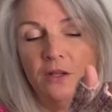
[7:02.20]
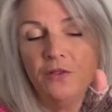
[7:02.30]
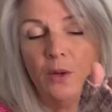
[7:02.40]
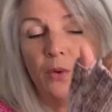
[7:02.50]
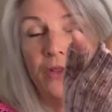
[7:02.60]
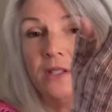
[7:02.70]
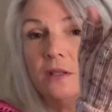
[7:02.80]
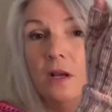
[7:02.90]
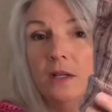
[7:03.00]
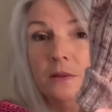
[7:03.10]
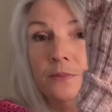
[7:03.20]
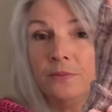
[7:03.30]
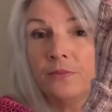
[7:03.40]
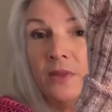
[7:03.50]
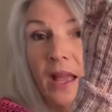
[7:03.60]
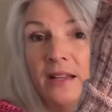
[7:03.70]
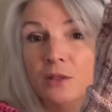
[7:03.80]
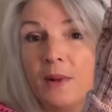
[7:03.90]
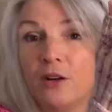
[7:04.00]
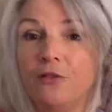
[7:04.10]
they were this long. And
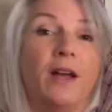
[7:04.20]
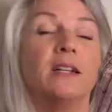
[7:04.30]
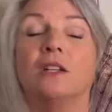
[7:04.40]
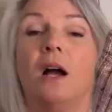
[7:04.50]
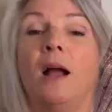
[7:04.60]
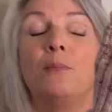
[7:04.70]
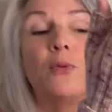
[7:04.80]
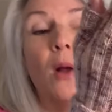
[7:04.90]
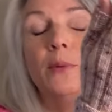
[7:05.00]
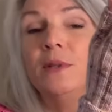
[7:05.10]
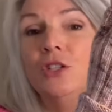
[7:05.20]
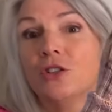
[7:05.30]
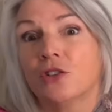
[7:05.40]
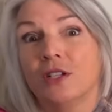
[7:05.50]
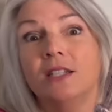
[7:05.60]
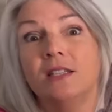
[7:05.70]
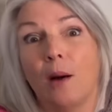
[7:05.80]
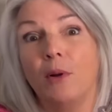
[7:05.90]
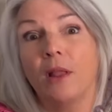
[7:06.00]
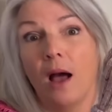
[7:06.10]
as a matter of fact, I'm probably just going to
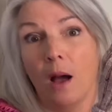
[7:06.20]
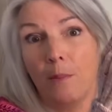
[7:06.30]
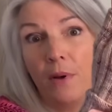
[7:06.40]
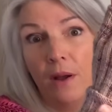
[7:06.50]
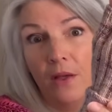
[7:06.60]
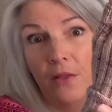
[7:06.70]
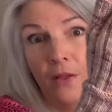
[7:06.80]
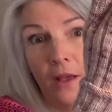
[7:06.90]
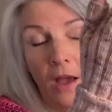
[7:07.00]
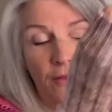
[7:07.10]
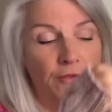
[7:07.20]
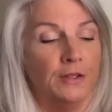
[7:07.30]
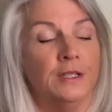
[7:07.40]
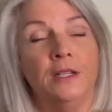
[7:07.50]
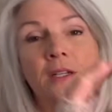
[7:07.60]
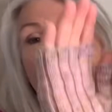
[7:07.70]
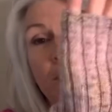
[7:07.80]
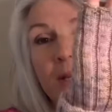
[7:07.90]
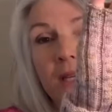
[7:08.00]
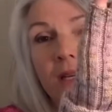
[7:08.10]
double up the cuff
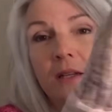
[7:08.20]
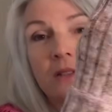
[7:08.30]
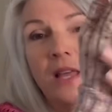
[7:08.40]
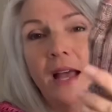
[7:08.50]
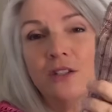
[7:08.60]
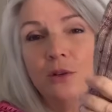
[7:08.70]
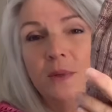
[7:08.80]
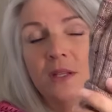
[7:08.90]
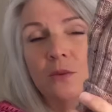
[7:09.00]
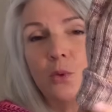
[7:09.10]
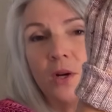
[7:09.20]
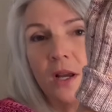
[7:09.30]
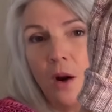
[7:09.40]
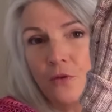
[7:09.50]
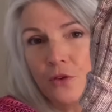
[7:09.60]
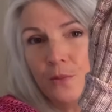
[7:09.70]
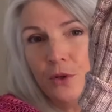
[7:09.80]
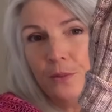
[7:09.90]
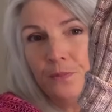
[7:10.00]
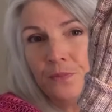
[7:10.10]
because that to me is more
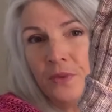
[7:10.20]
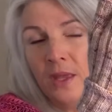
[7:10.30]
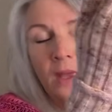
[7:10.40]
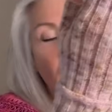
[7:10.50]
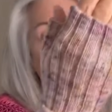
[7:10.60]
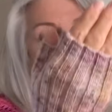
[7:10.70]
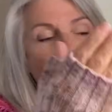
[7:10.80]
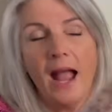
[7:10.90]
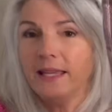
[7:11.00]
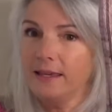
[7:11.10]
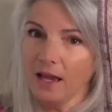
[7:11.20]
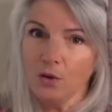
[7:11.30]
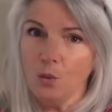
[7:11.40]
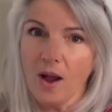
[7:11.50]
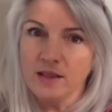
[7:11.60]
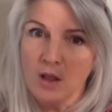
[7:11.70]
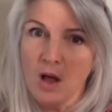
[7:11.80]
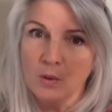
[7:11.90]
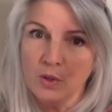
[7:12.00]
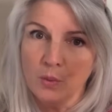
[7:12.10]
comfortable. I get why
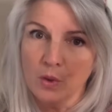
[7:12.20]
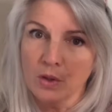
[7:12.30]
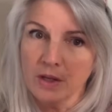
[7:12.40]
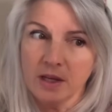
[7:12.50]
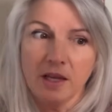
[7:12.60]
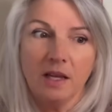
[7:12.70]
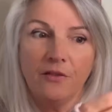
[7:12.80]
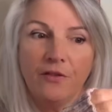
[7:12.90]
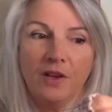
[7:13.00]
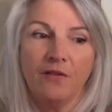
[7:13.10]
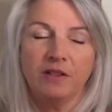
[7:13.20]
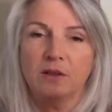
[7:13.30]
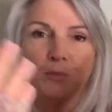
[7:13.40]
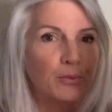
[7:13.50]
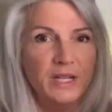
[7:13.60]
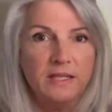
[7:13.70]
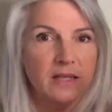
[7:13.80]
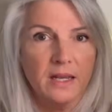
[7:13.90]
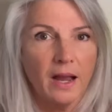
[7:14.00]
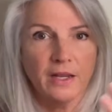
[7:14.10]
long would work if it's a
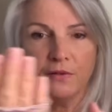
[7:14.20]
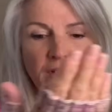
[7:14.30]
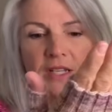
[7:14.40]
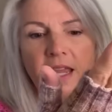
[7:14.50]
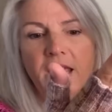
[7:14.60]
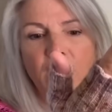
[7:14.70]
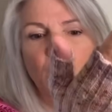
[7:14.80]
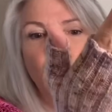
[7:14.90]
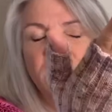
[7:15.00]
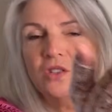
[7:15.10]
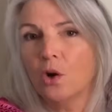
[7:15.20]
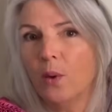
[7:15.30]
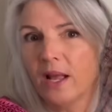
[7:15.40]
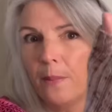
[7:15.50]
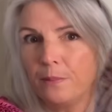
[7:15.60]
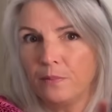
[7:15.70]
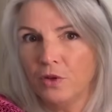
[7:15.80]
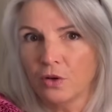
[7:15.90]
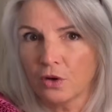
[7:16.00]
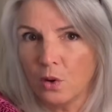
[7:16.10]
breezy kind of a day and the wind's going up
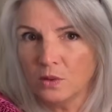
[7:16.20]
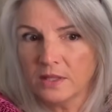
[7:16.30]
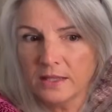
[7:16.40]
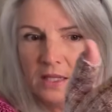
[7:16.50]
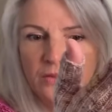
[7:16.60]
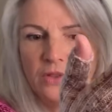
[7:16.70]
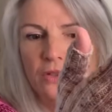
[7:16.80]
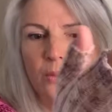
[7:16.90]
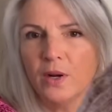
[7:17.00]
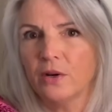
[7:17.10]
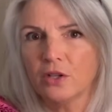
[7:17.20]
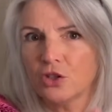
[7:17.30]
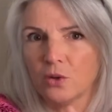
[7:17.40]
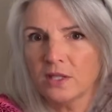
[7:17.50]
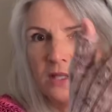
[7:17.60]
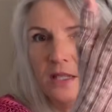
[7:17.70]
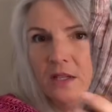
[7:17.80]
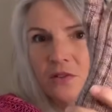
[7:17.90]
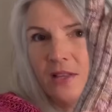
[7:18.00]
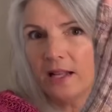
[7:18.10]
your coat sleeves and you're wearing short
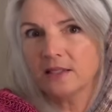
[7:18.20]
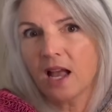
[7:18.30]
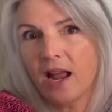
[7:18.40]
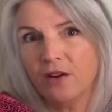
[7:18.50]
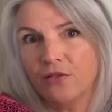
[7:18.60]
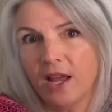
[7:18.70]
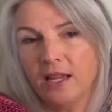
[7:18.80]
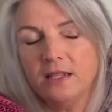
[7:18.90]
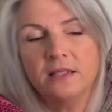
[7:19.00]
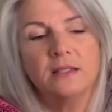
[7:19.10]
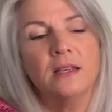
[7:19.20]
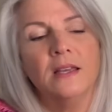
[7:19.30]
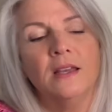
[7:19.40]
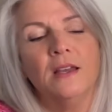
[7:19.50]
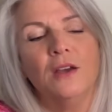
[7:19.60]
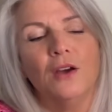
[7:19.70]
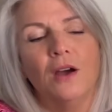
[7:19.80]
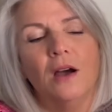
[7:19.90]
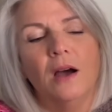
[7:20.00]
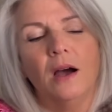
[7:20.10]
sleeves. That's kind of nice.
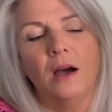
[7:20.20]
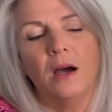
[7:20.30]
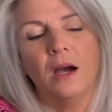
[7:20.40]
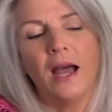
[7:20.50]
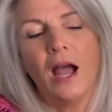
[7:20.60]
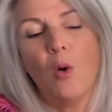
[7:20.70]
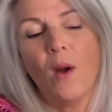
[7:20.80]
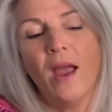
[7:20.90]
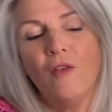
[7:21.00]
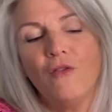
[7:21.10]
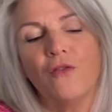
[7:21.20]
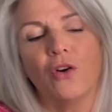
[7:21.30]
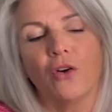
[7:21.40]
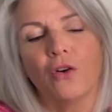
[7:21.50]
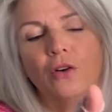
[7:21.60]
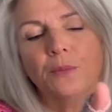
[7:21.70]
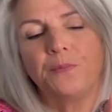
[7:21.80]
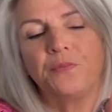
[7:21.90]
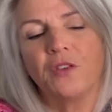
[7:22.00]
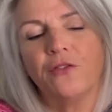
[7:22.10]

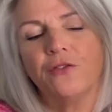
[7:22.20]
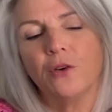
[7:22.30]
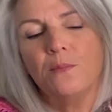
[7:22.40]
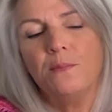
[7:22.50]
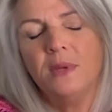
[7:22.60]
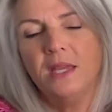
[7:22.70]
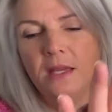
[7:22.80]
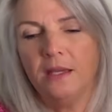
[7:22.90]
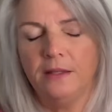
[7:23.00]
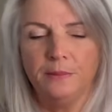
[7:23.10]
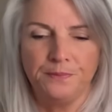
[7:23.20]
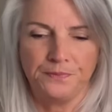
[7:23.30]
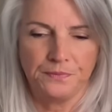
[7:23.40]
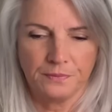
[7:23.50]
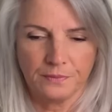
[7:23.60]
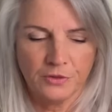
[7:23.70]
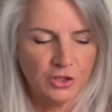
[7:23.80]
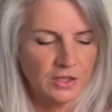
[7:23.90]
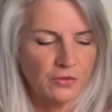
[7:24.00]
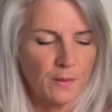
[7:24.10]
However, for me,
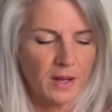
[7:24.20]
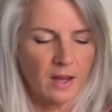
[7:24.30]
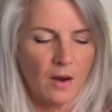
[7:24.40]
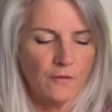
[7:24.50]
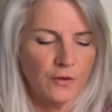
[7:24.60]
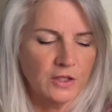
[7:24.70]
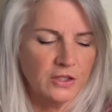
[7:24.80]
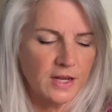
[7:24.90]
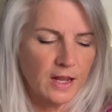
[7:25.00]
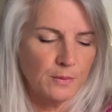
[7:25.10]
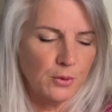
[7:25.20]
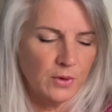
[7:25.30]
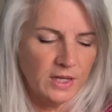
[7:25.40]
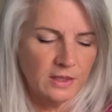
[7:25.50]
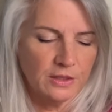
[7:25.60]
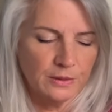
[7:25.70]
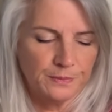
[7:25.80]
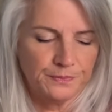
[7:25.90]
just from a comfort standpoint,